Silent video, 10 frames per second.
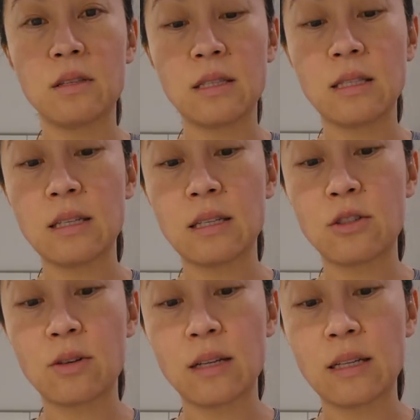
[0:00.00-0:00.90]
see it
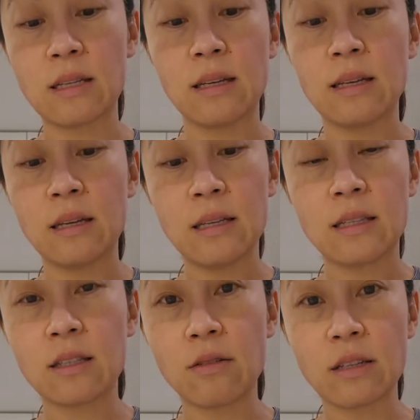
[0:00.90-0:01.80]
trying to
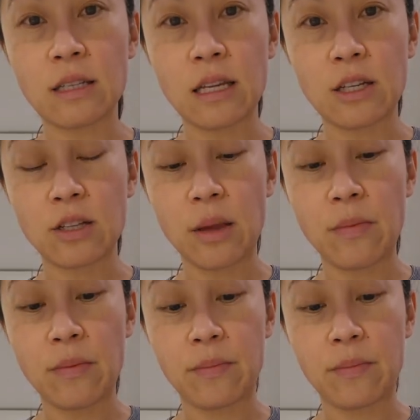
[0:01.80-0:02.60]
start to take shape.